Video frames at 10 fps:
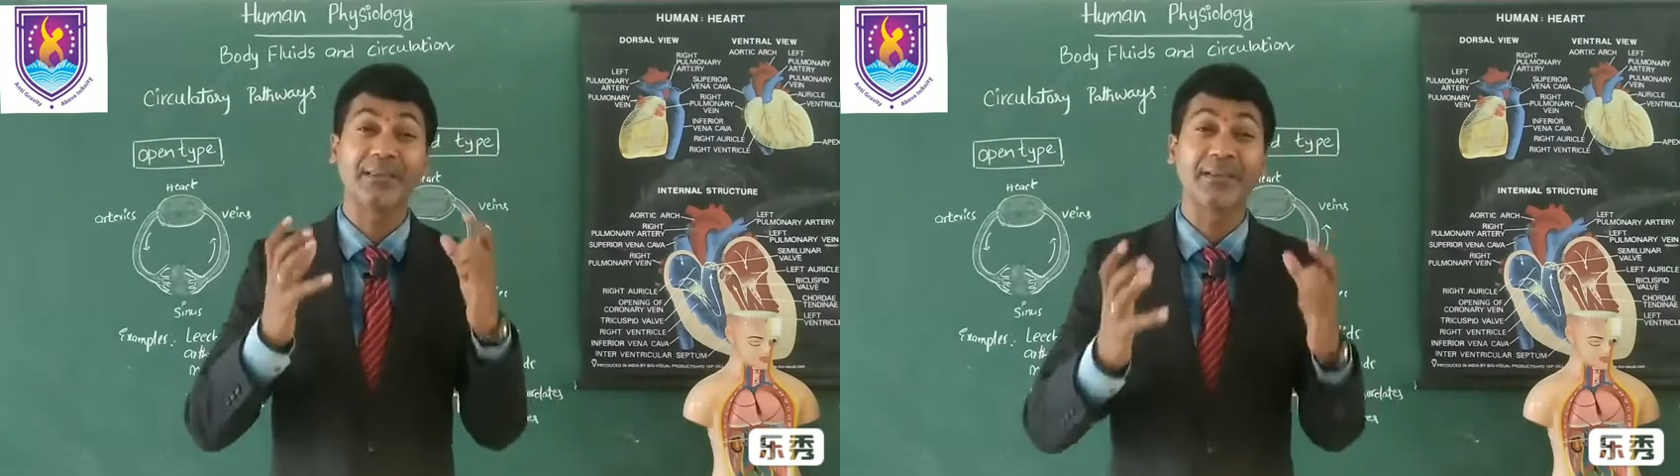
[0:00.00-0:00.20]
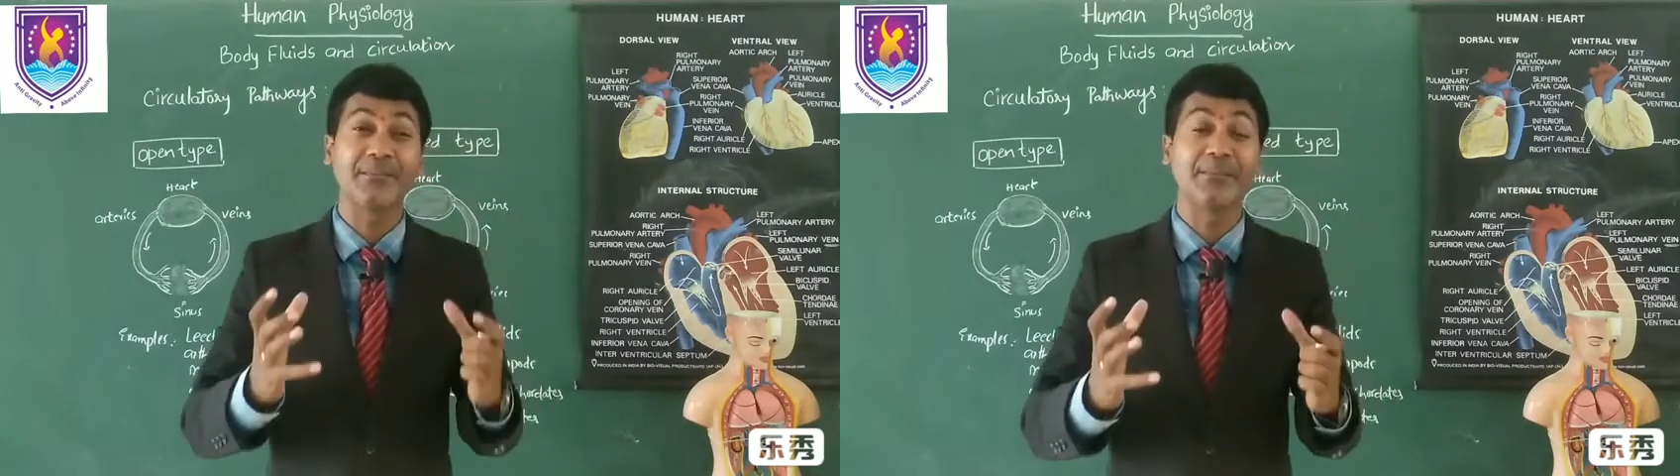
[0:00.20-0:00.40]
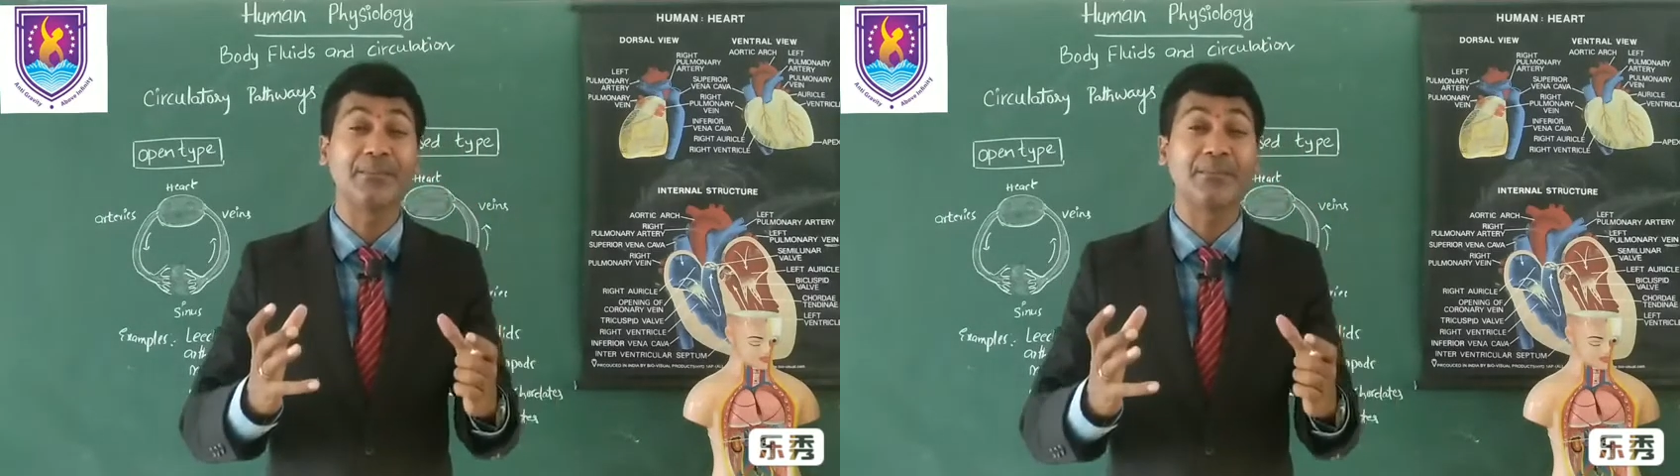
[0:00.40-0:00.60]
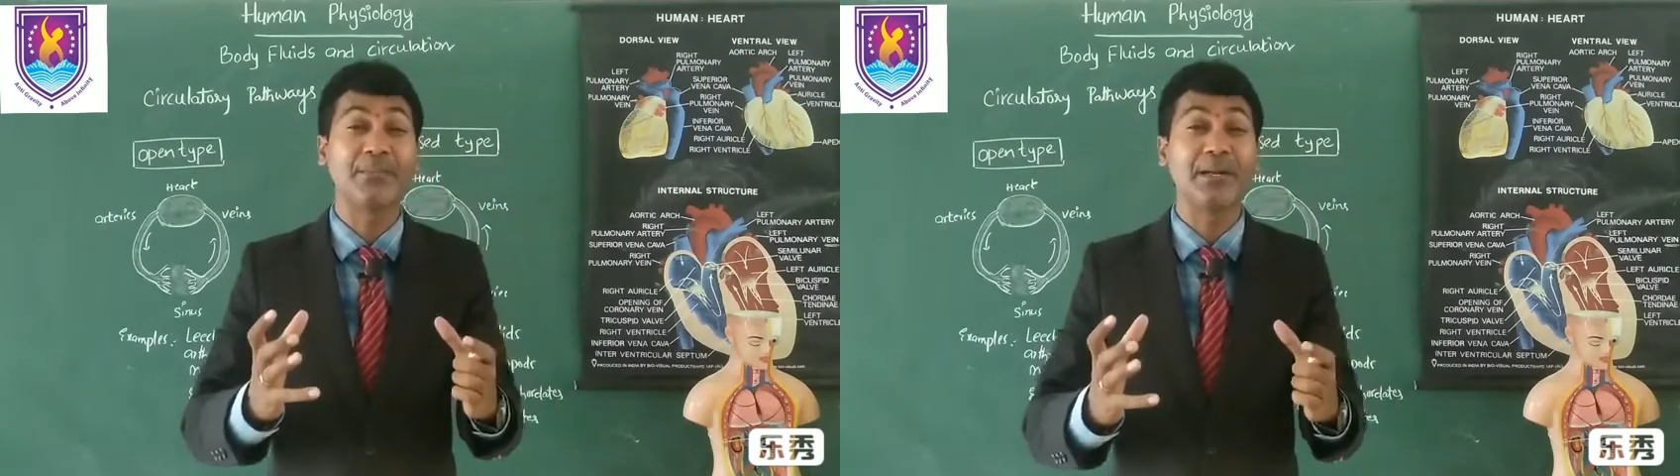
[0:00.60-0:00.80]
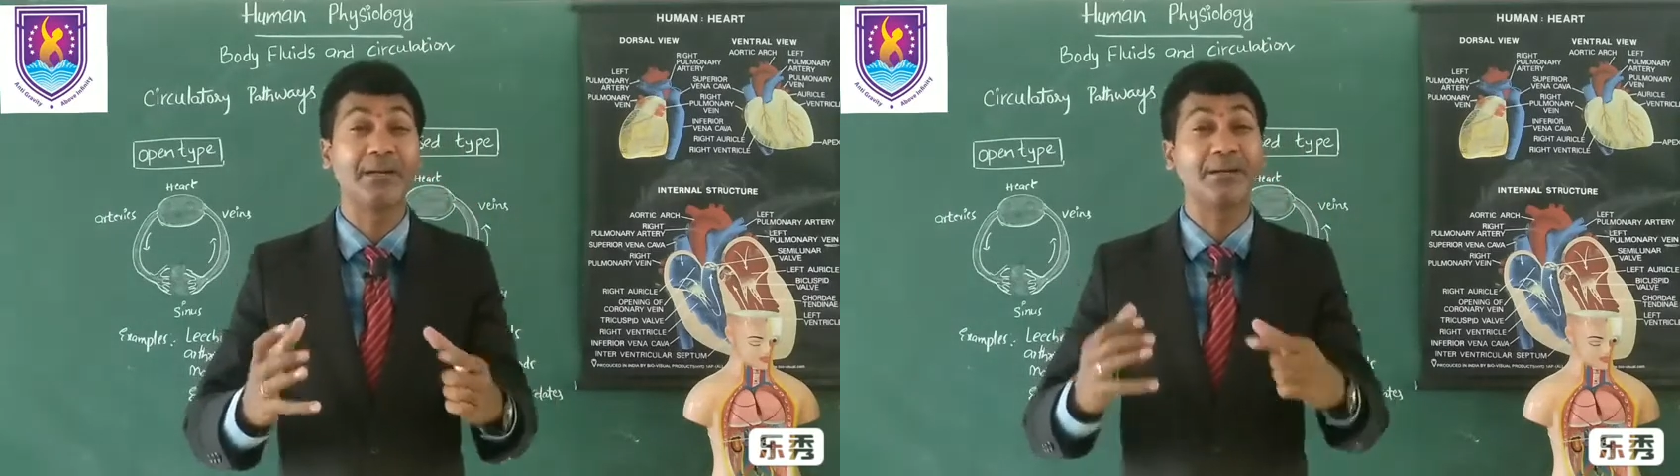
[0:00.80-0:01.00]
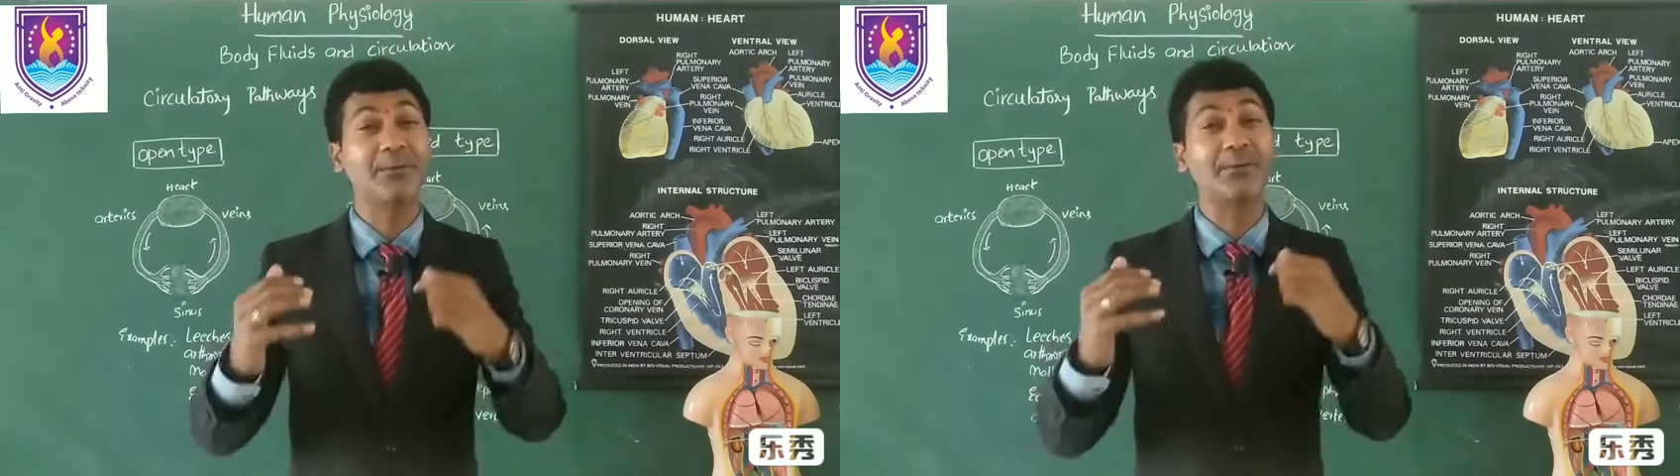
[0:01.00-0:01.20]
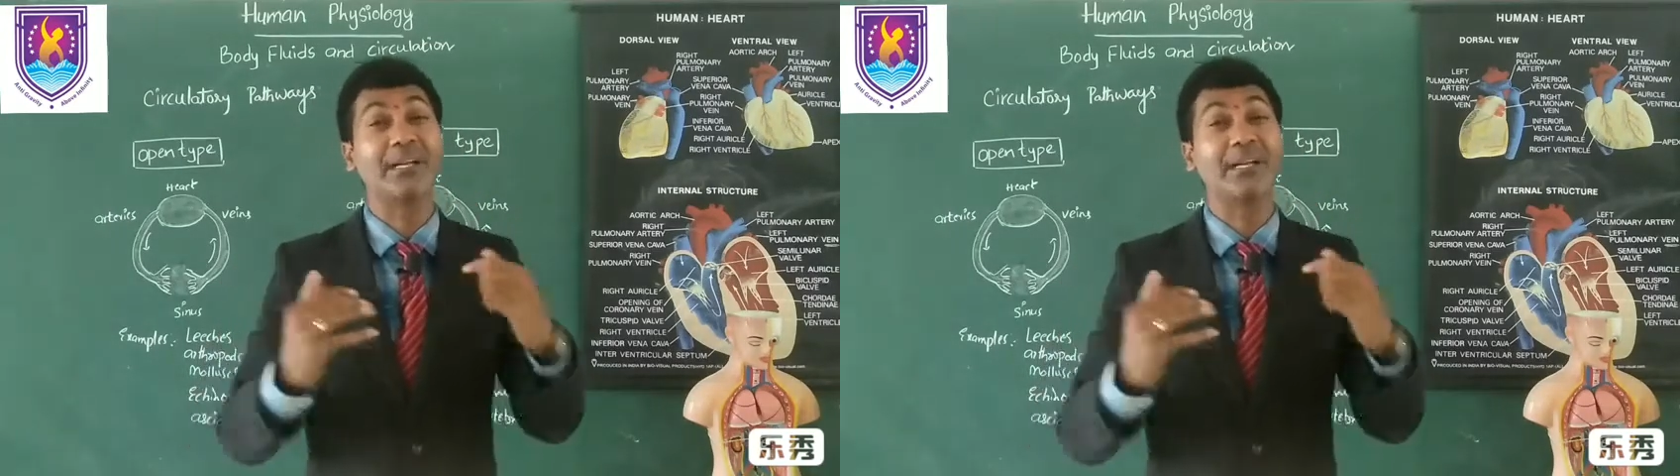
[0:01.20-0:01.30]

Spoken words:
the blood to